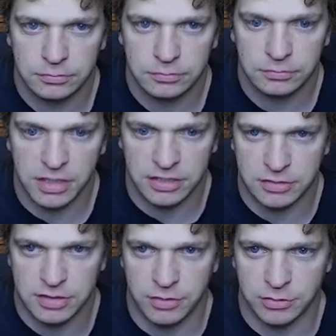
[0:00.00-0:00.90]

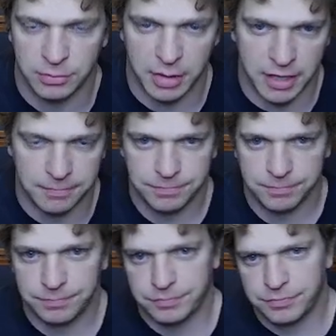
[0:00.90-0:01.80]
That was really bad.
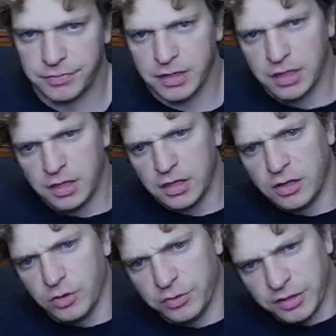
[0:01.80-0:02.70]

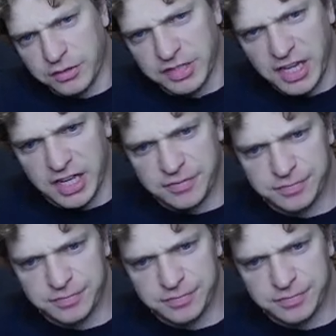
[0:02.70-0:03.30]
Hopefully I don't die